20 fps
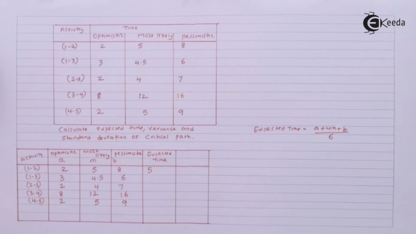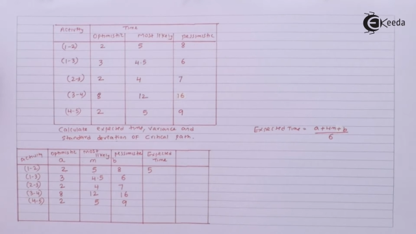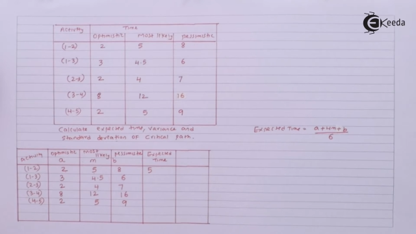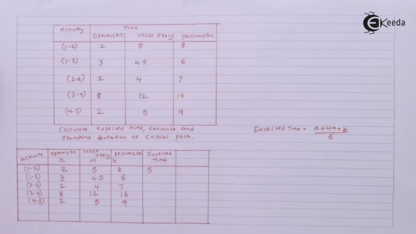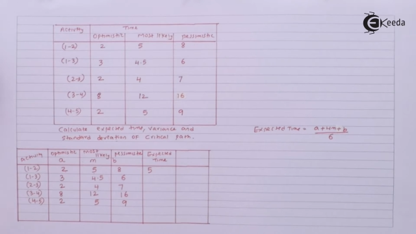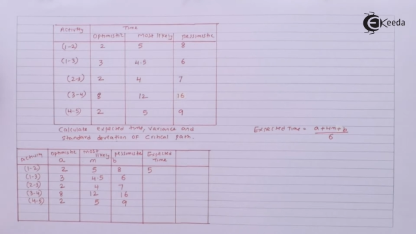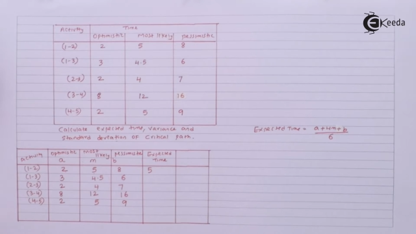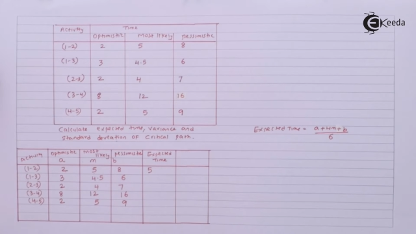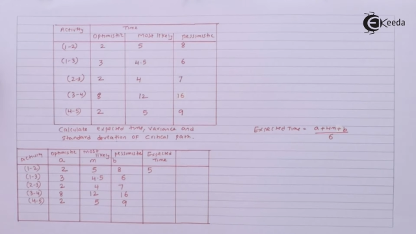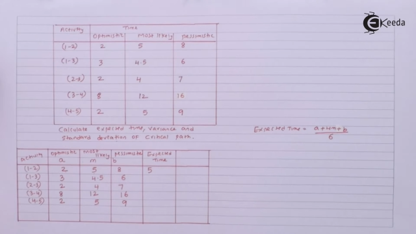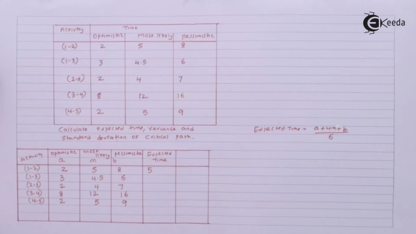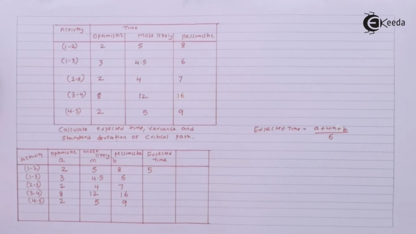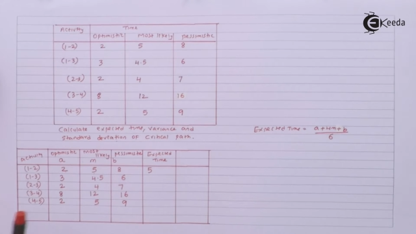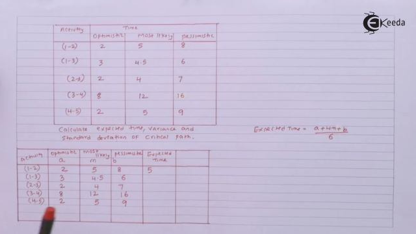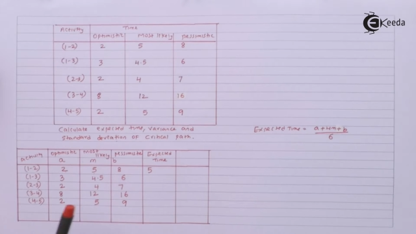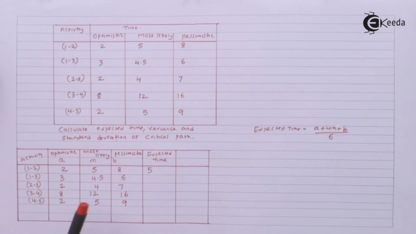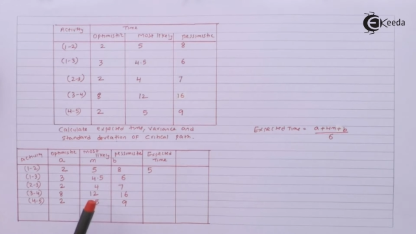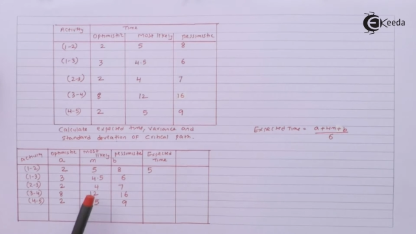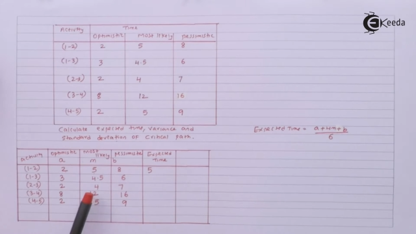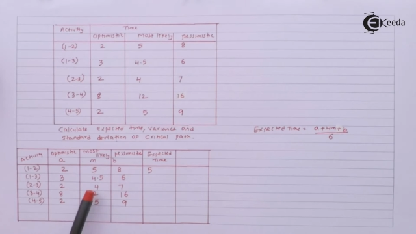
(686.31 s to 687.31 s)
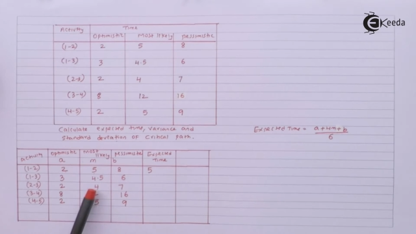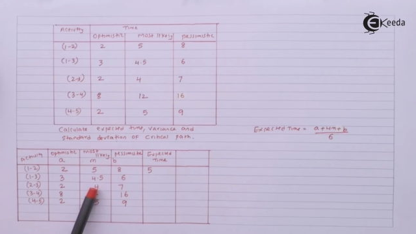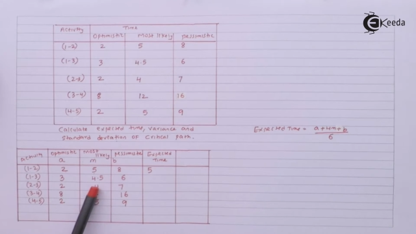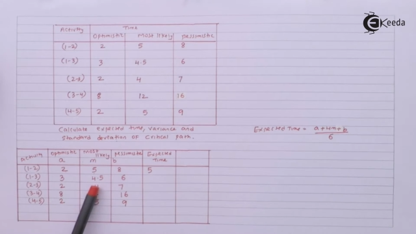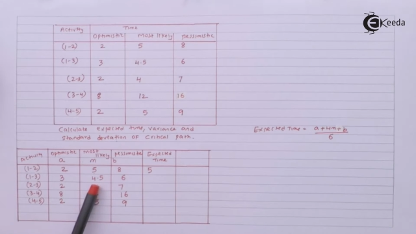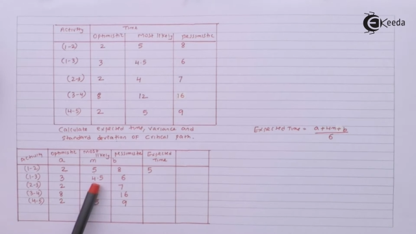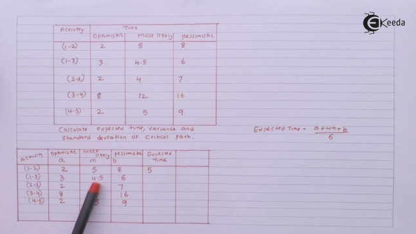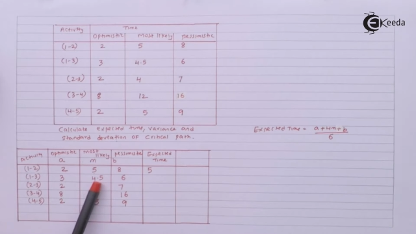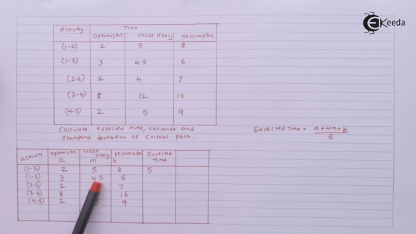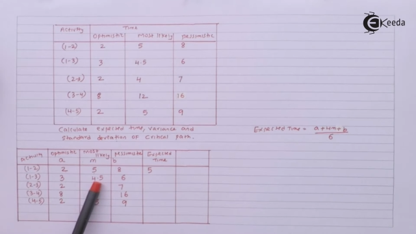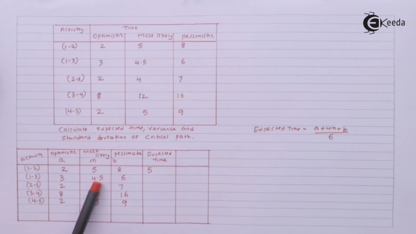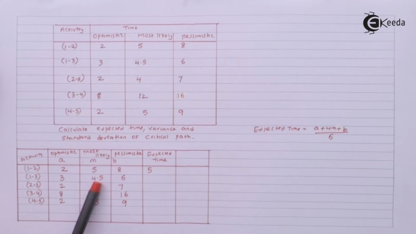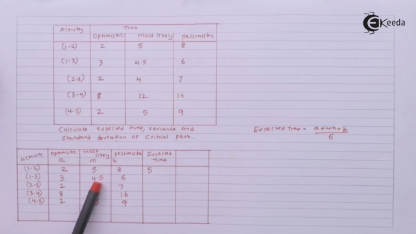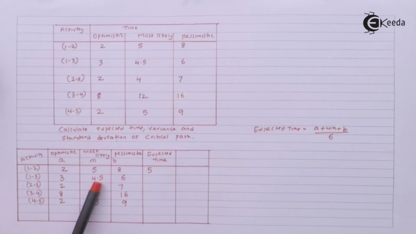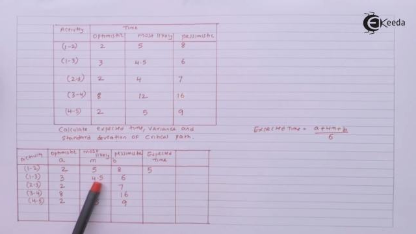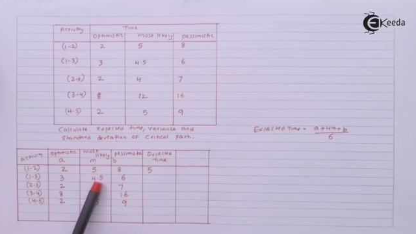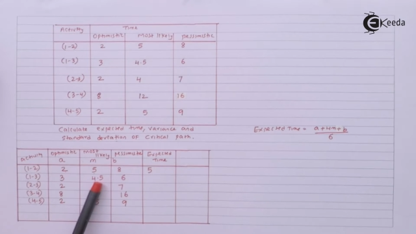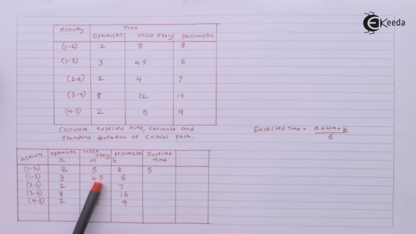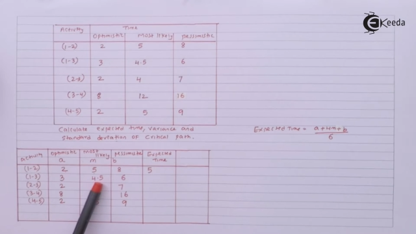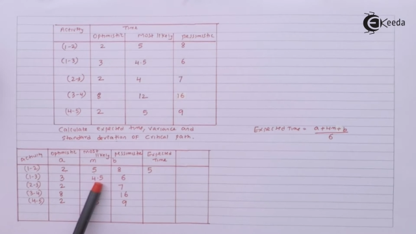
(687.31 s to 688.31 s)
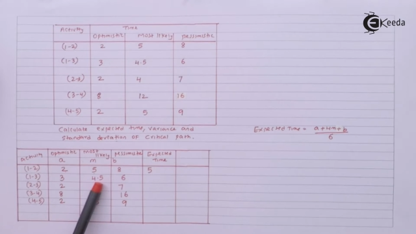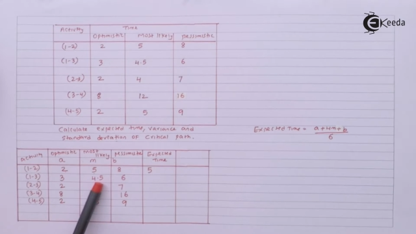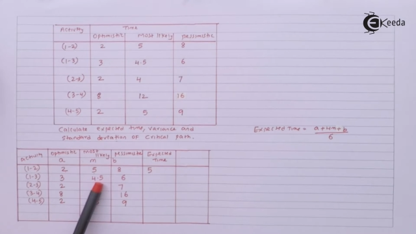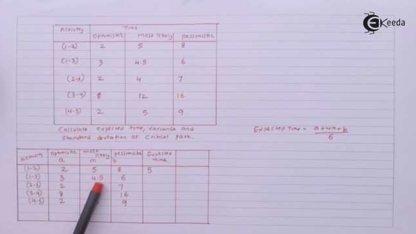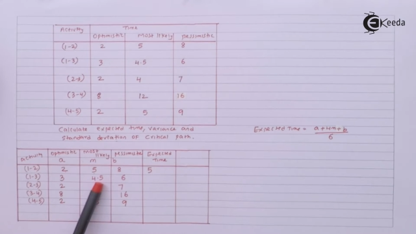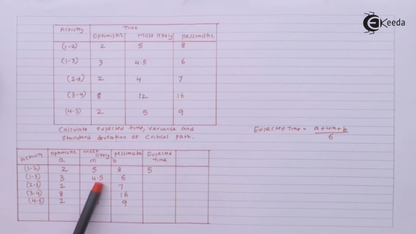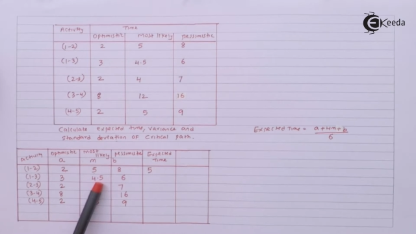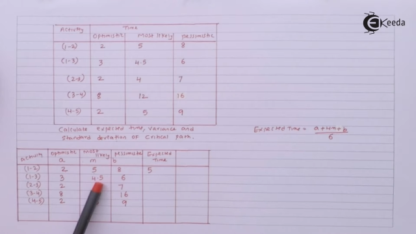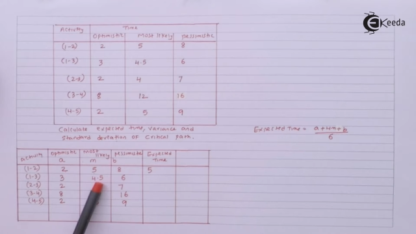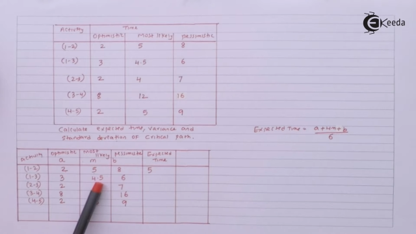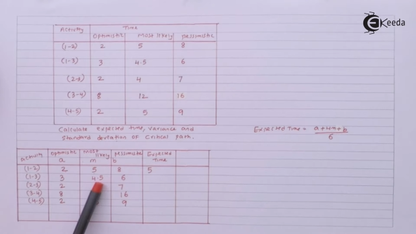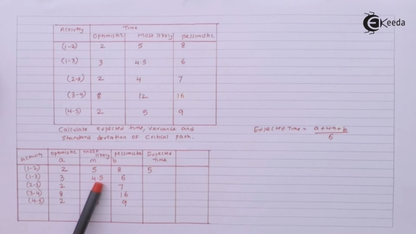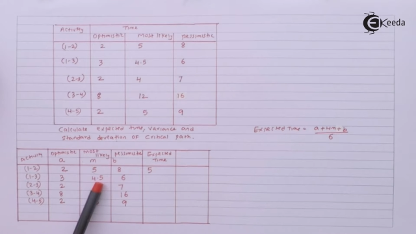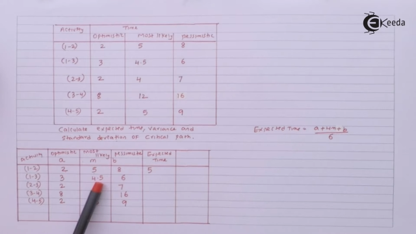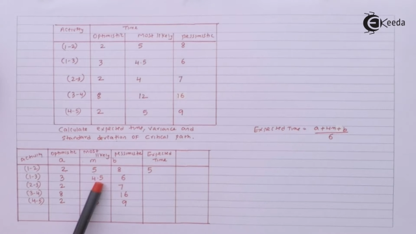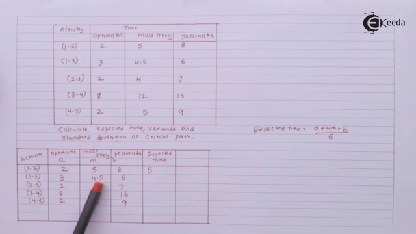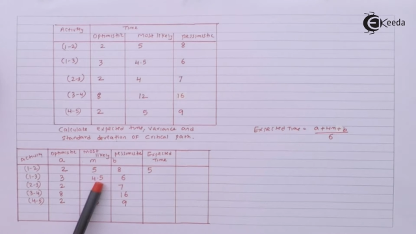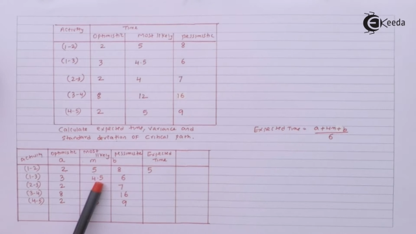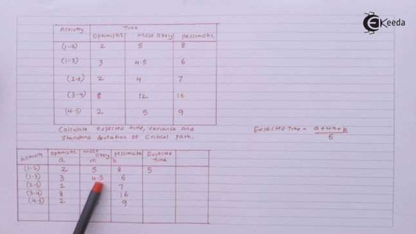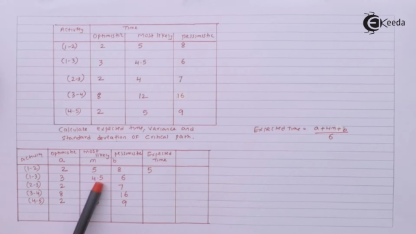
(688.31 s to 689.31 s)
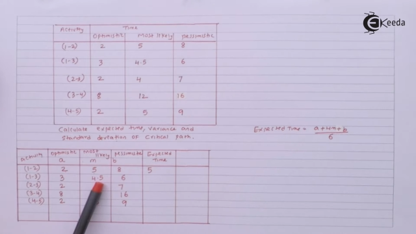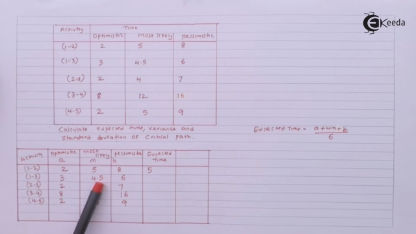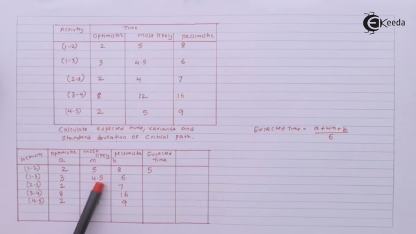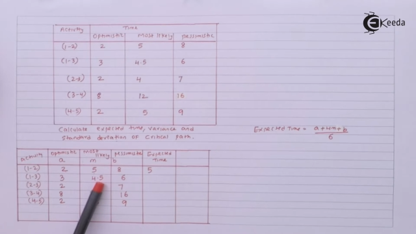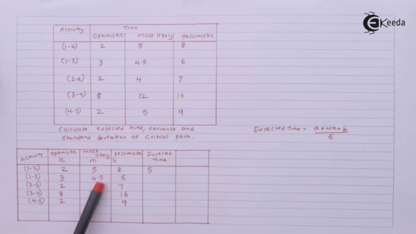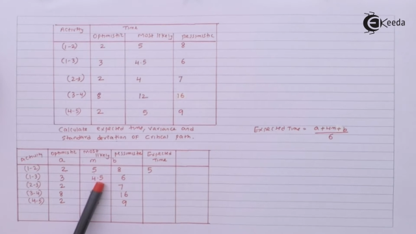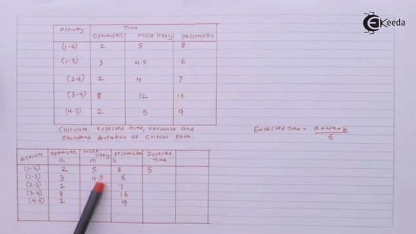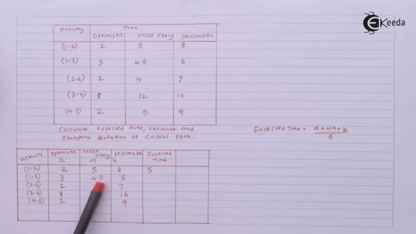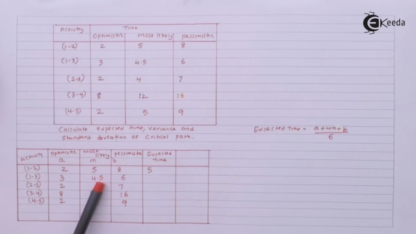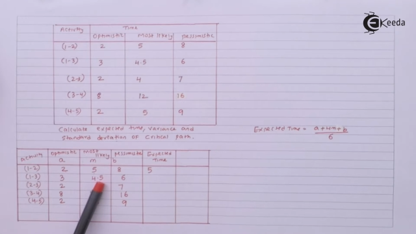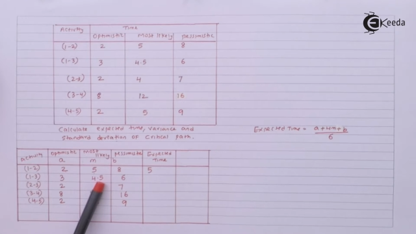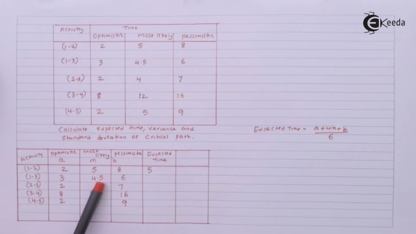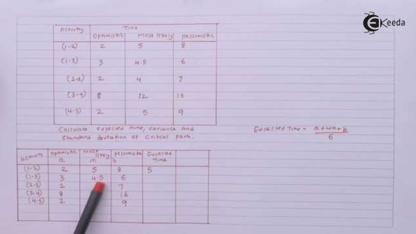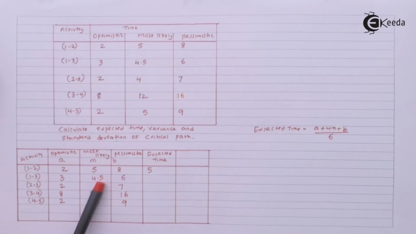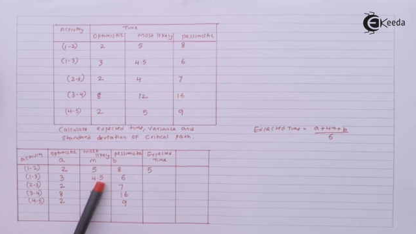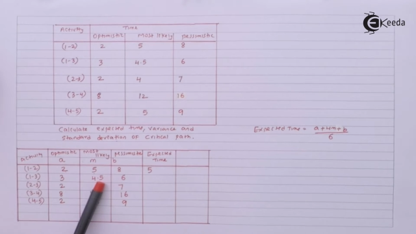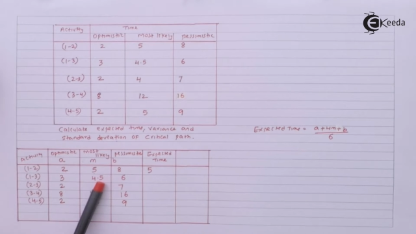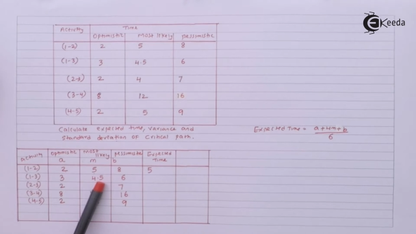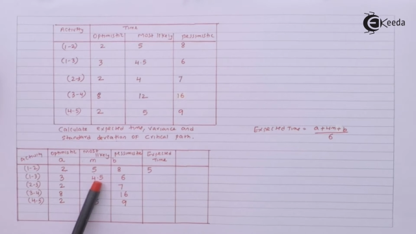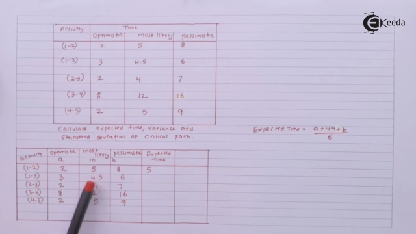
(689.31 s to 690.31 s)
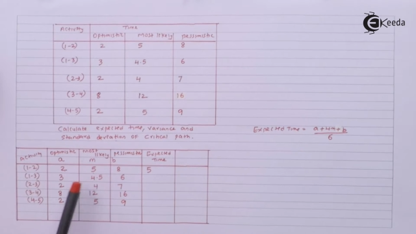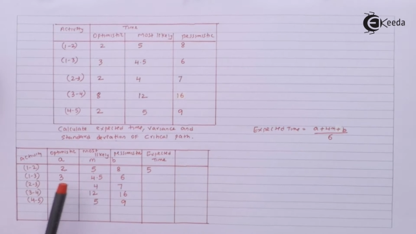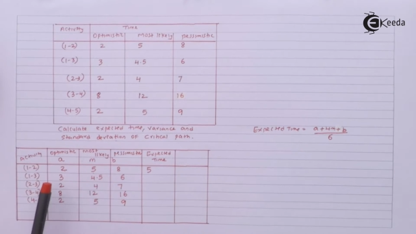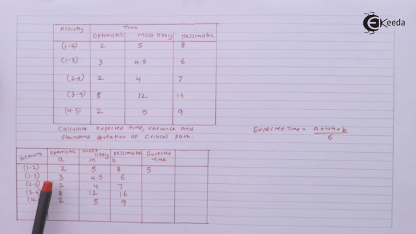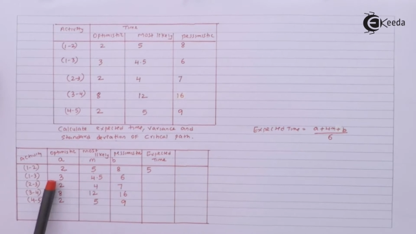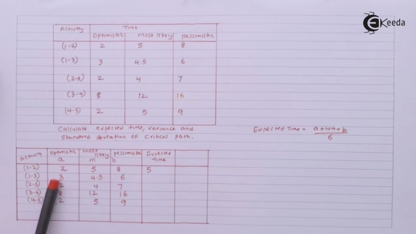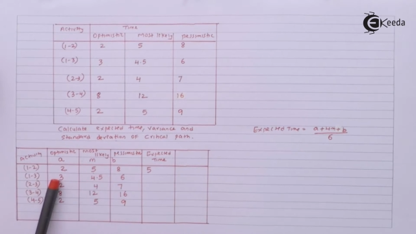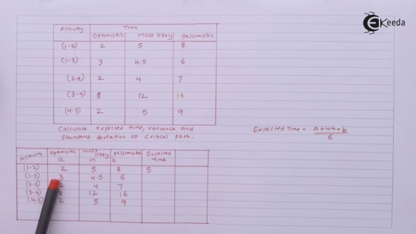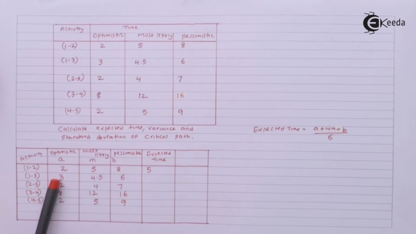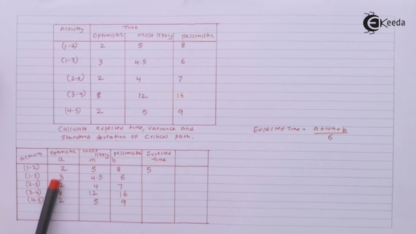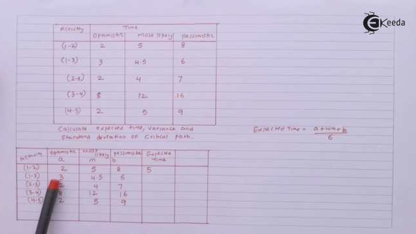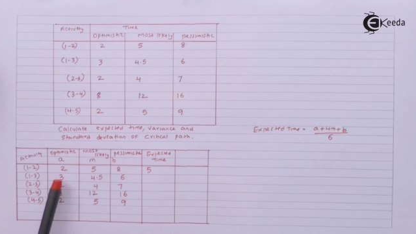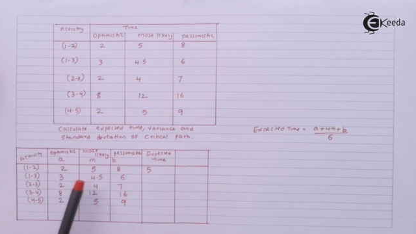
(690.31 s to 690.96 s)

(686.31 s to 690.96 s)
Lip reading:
No face is visible, so there are no lips to read.